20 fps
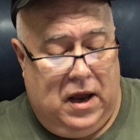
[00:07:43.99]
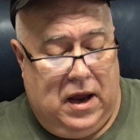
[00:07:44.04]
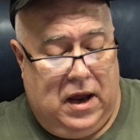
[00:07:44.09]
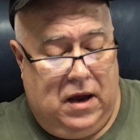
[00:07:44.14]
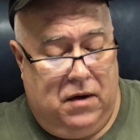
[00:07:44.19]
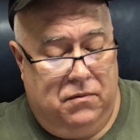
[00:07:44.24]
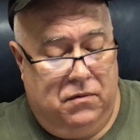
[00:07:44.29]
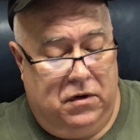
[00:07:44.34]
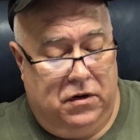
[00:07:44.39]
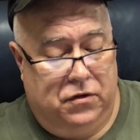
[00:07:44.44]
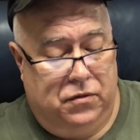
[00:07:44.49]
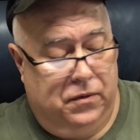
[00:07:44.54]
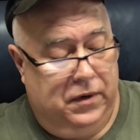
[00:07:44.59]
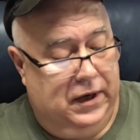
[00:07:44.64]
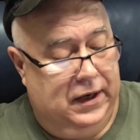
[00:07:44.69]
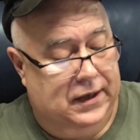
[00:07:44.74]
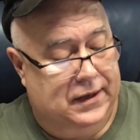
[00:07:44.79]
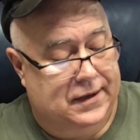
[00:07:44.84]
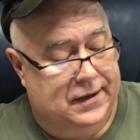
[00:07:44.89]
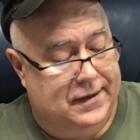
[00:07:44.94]
And once we
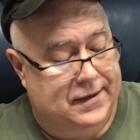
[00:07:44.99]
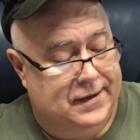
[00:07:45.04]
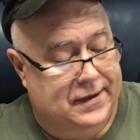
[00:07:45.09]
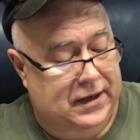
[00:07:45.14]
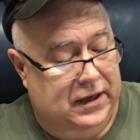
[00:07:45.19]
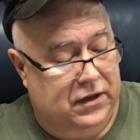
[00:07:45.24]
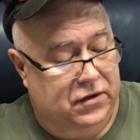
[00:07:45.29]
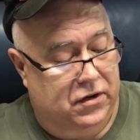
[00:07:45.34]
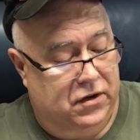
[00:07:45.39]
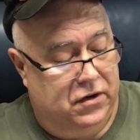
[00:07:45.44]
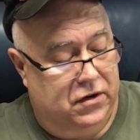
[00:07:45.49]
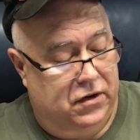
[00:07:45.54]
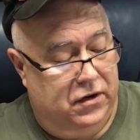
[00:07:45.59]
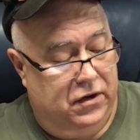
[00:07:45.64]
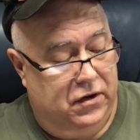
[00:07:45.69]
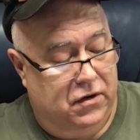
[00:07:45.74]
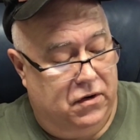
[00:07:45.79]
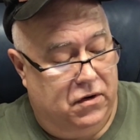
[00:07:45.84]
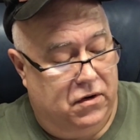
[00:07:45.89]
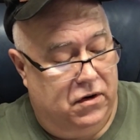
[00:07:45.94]
get to 600
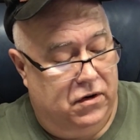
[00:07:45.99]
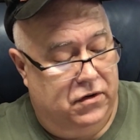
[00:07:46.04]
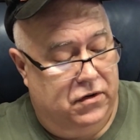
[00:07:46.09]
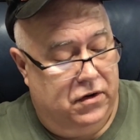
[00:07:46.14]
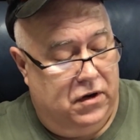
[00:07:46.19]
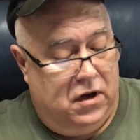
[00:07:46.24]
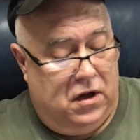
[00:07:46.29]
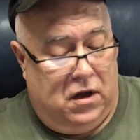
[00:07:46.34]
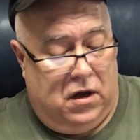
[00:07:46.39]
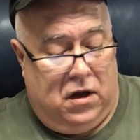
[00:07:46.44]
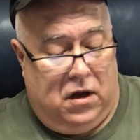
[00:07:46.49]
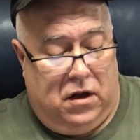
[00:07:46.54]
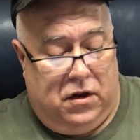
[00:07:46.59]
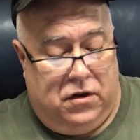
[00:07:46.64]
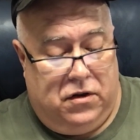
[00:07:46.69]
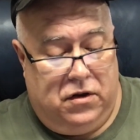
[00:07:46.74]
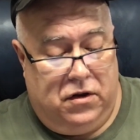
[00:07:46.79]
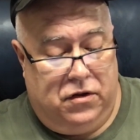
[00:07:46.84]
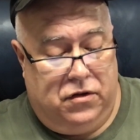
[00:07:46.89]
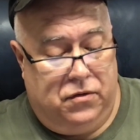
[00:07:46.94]
yards,
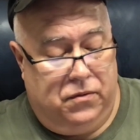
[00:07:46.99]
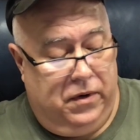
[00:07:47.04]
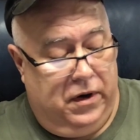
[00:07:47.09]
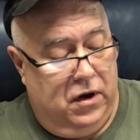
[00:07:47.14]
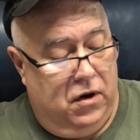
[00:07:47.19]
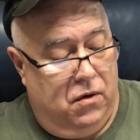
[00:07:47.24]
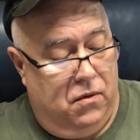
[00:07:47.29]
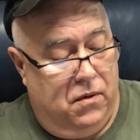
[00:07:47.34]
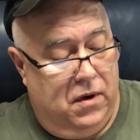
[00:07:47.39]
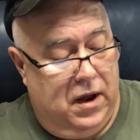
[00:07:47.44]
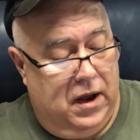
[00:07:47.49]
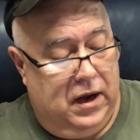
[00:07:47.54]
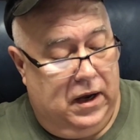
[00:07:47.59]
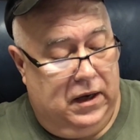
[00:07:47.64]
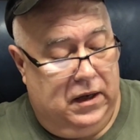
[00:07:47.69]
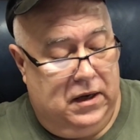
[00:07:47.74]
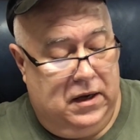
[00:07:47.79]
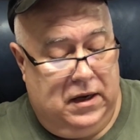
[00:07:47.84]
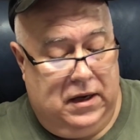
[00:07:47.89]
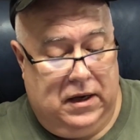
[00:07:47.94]
the
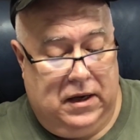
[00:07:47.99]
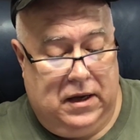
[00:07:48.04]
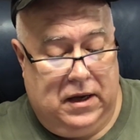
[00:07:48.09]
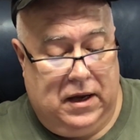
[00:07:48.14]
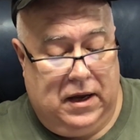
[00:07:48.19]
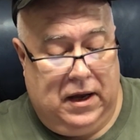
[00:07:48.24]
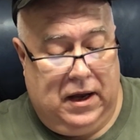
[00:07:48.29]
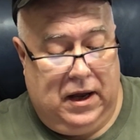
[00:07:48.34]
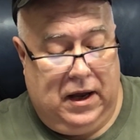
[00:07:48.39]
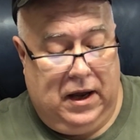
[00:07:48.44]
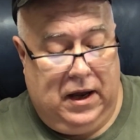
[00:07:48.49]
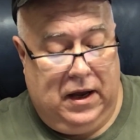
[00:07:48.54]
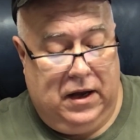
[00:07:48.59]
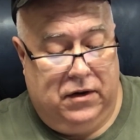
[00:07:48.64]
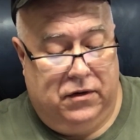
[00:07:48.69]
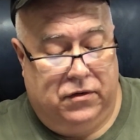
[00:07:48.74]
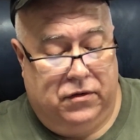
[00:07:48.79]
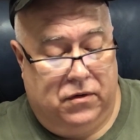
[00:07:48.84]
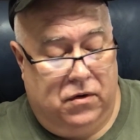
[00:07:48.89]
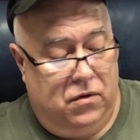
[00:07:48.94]
308
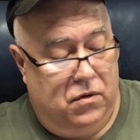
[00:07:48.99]
has